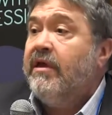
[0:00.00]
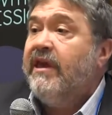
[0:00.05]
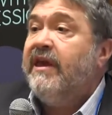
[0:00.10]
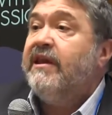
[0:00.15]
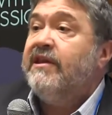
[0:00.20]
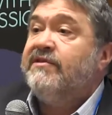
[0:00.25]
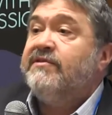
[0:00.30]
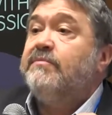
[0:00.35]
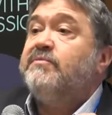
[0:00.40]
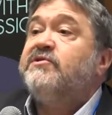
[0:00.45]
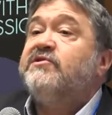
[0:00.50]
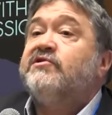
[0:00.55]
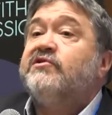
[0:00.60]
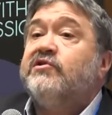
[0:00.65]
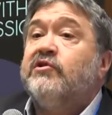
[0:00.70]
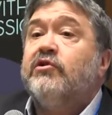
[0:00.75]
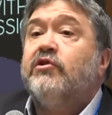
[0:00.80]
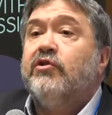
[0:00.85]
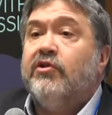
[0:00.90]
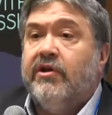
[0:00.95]
It is
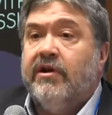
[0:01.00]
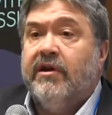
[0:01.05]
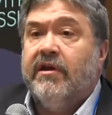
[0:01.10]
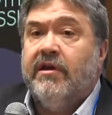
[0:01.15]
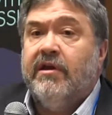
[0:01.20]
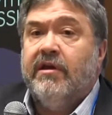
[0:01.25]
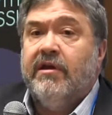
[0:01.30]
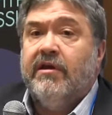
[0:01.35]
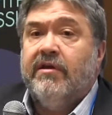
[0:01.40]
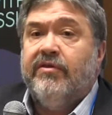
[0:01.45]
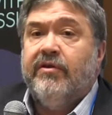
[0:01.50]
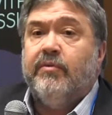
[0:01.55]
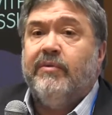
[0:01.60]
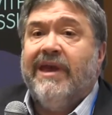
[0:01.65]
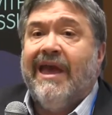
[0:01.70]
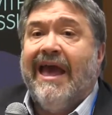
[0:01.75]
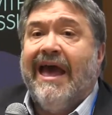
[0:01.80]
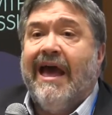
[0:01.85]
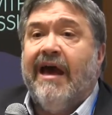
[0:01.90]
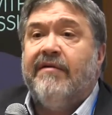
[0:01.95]
absurd that
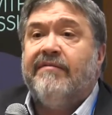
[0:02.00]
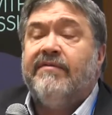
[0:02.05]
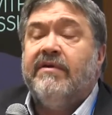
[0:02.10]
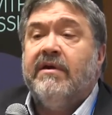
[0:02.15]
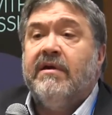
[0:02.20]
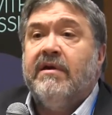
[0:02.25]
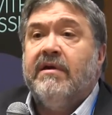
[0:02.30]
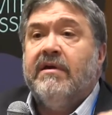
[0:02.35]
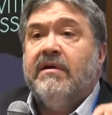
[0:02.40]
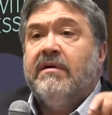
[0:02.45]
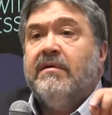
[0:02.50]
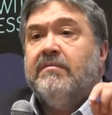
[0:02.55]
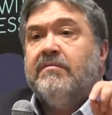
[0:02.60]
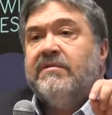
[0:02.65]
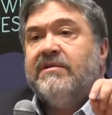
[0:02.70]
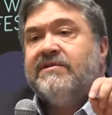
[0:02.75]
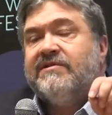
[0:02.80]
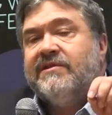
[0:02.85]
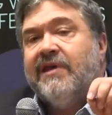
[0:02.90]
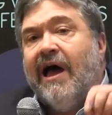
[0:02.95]
we have
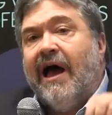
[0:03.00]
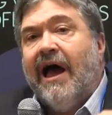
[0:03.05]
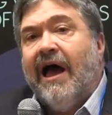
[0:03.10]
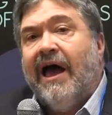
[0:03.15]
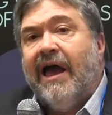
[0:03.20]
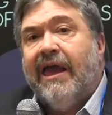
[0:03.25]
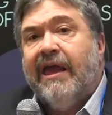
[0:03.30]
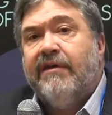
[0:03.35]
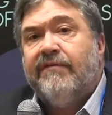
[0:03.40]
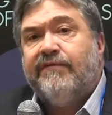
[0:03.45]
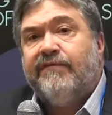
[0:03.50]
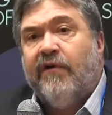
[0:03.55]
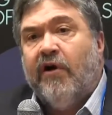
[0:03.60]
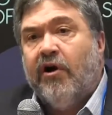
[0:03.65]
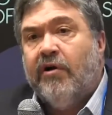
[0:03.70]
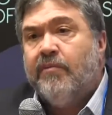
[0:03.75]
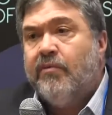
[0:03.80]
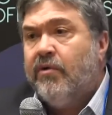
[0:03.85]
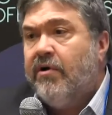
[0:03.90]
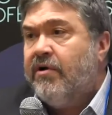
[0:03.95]
Thai
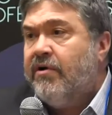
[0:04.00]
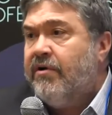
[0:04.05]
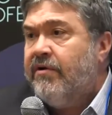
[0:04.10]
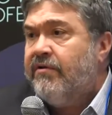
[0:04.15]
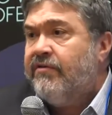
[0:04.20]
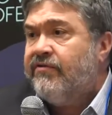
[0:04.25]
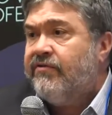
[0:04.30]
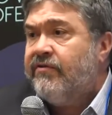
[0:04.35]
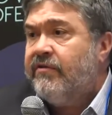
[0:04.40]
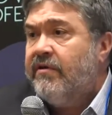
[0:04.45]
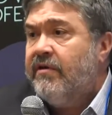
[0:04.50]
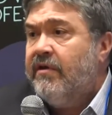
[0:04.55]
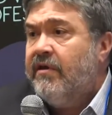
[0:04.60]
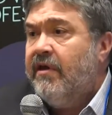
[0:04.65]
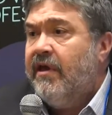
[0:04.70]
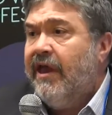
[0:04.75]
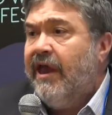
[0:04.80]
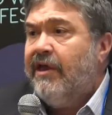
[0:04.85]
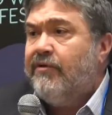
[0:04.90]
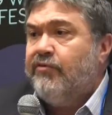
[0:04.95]
farm workers
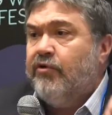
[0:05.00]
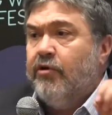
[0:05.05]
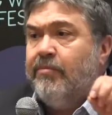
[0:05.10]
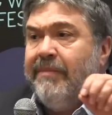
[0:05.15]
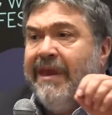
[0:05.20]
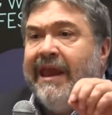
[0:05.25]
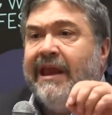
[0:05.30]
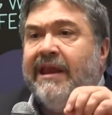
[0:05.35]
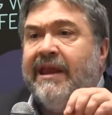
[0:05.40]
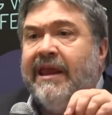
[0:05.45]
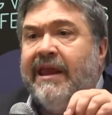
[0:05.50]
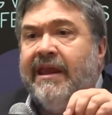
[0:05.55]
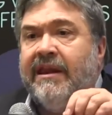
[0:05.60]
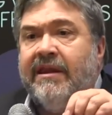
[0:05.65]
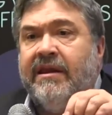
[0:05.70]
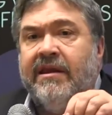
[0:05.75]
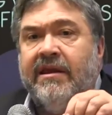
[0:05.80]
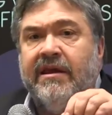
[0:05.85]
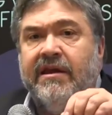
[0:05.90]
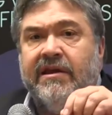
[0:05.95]
and
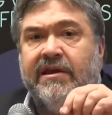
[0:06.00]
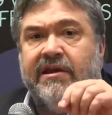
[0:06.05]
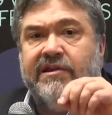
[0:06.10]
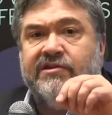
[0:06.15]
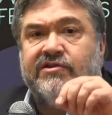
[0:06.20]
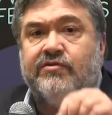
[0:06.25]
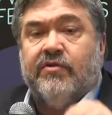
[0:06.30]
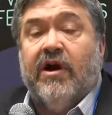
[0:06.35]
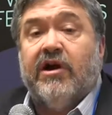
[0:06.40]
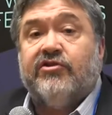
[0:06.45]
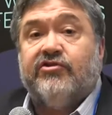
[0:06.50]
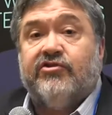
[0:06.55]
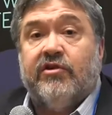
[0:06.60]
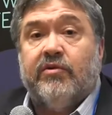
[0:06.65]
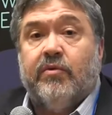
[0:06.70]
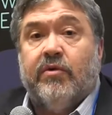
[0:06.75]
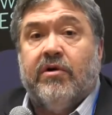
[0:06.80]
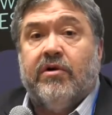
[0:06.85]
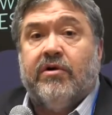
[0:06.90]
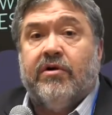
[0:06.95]
Romanian
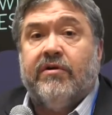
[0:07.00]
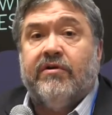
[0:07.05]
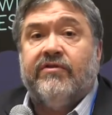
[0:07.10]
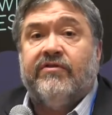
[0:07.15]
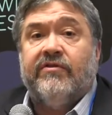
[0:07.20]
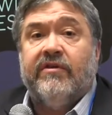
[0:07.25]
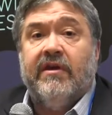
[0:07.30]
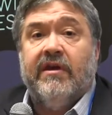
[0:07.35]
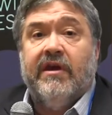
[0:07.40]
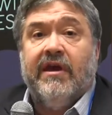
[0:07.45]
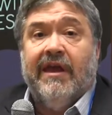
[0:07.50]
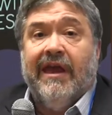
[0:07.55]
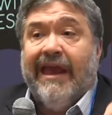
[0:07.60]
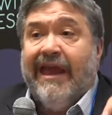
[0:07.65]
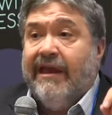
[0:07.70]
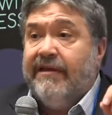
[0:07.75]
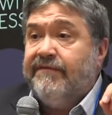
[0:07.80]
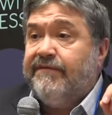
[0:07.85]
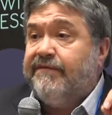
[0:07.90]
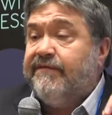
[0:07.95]
construction workers
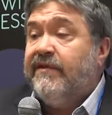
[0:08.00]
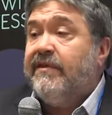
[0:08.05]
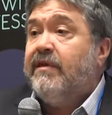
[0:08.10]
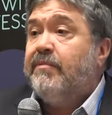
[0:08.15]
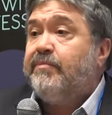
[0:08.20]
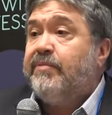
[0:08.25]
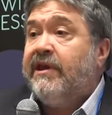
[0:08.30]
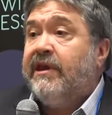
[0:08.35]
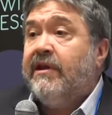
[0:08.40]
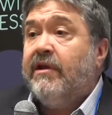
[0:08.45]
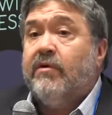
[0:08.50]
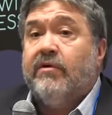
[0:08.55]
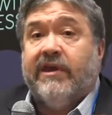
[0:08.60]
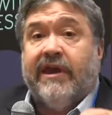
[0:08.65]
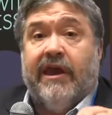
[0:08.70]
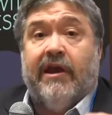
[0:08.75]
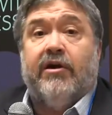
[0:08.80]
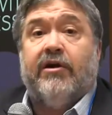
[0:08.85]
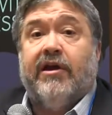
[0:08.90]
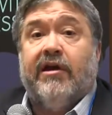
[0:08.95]
and Filipino
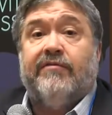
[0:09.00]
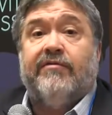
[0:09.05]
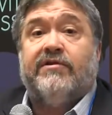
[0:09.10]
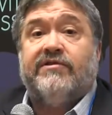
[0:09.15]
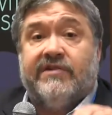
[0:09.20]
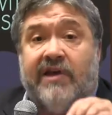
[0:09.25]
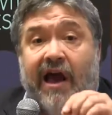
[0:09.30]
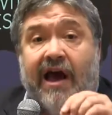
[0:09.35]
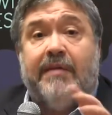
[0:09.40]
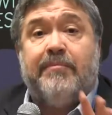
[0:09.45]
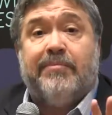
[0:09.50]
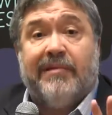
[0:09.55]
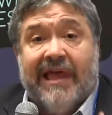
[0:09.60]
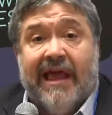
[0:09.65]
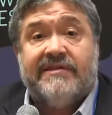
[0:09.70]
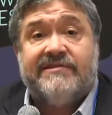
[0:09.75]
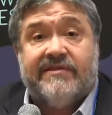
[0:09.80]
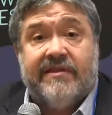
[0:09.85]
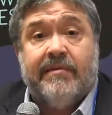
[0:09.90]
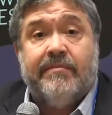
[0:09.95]
caregivers, God
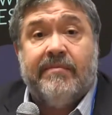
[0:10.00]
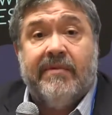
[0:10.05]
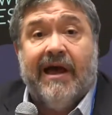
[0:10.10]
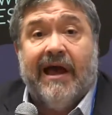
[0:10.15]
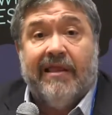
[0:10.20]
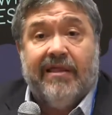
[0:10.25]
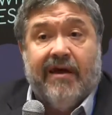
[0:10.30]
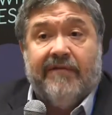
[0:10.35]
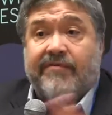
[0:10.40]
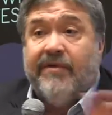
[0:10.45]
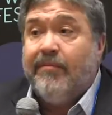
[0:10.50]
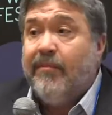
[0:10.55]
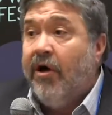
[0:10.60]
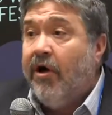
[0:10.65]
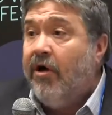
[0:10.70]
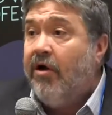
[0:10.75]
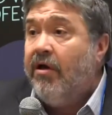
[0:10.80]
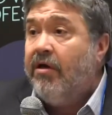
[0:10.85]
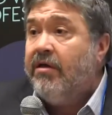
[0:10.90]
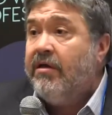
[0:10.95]
bless them, I love them
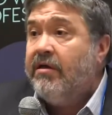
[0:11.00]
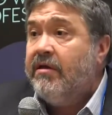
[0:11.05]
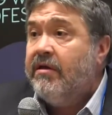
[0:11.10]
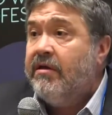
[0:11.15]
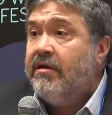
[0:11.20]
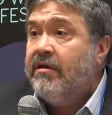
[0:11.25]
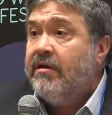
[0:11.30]
all,